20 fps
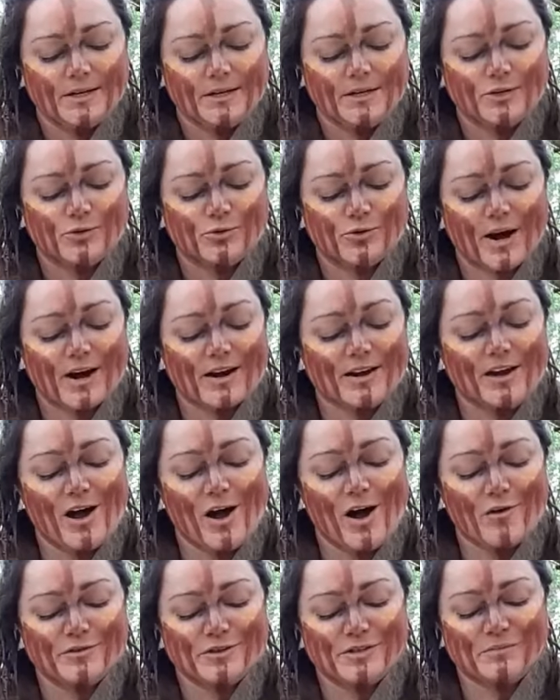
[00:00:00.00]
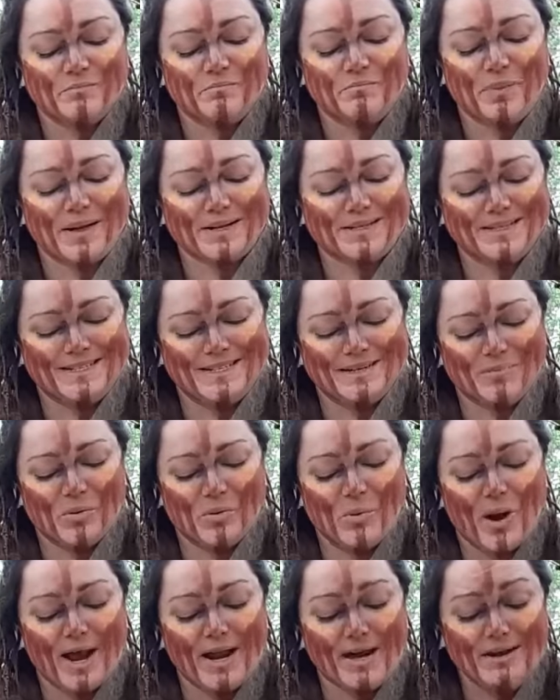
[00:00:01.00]
Torak laughed and batted him
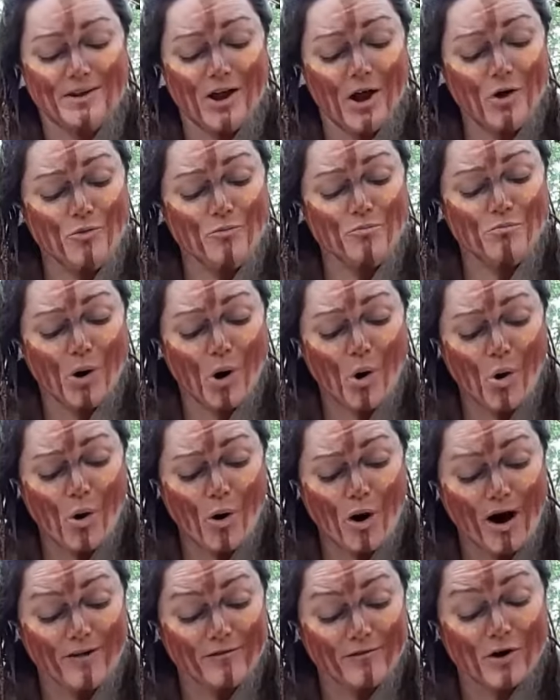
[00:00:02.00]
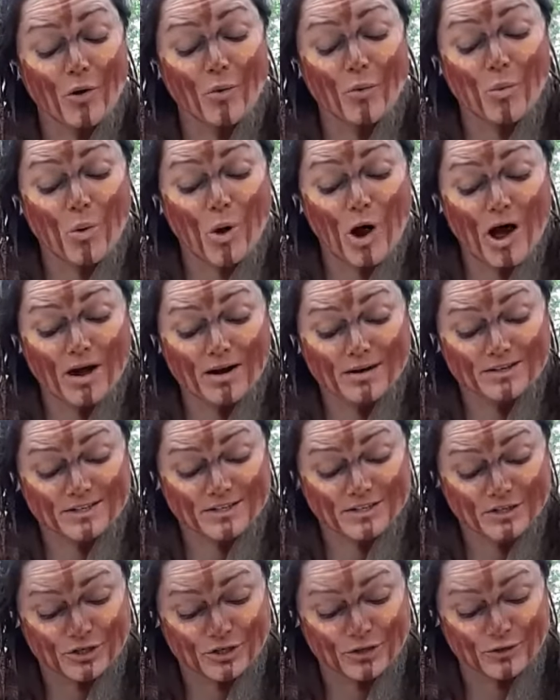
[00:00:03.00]
away. No more! I've got work to
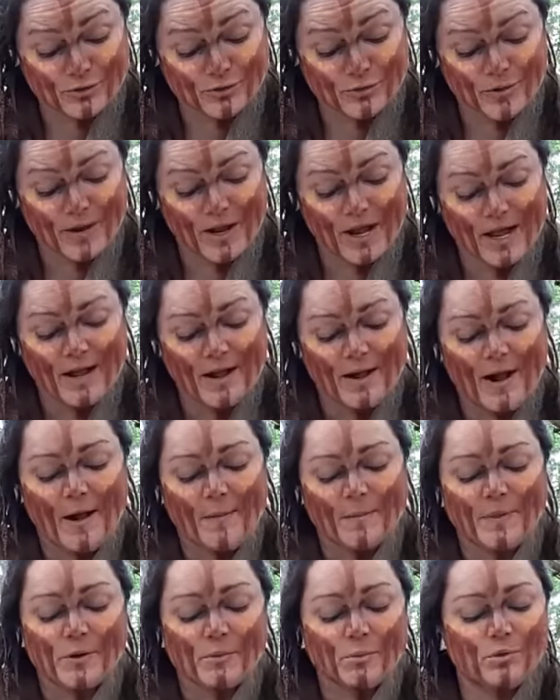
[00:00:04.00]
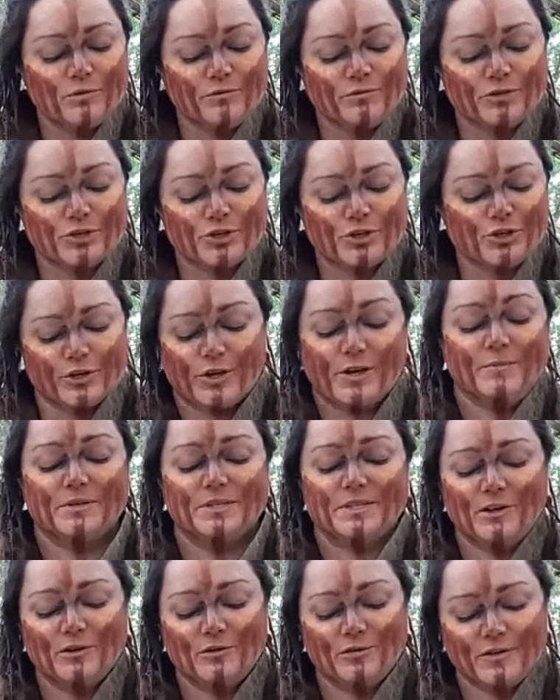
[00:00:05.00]
do! Wolf shook
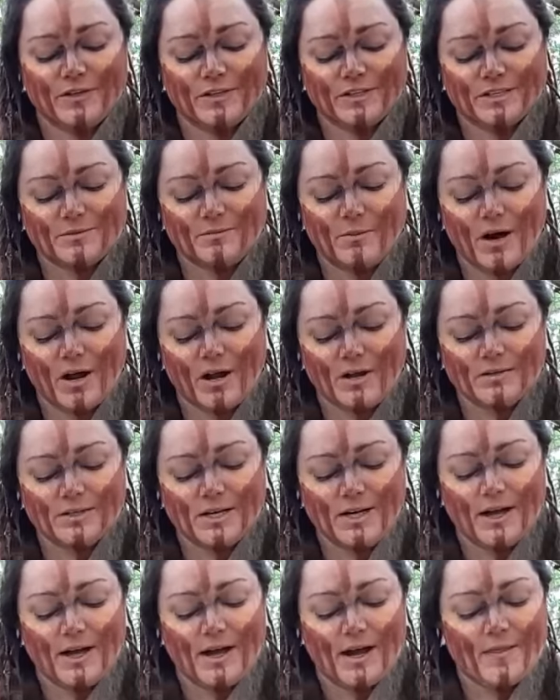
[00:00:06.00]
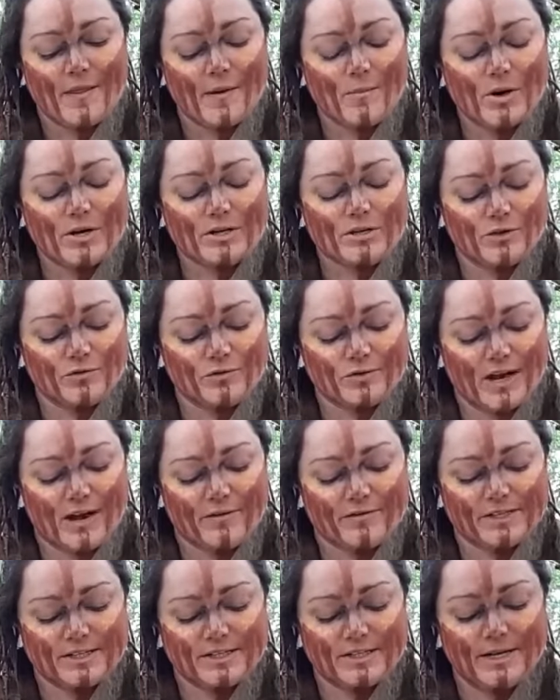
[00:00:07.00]
himself and smiled, and then went off to have
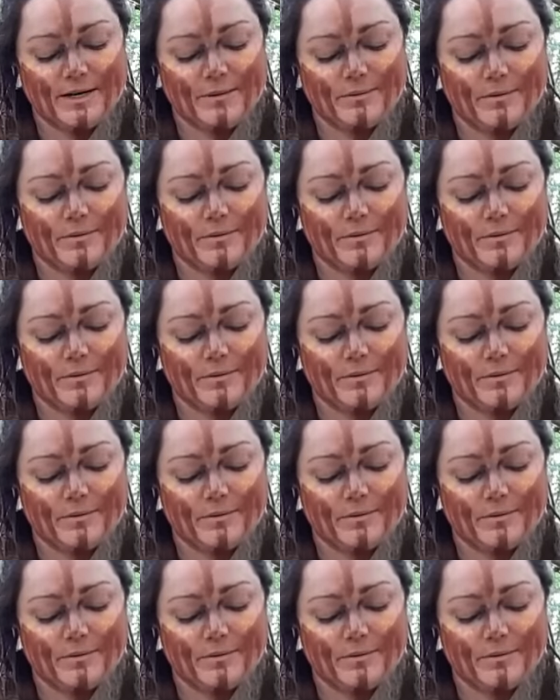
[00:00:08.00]
a sleep.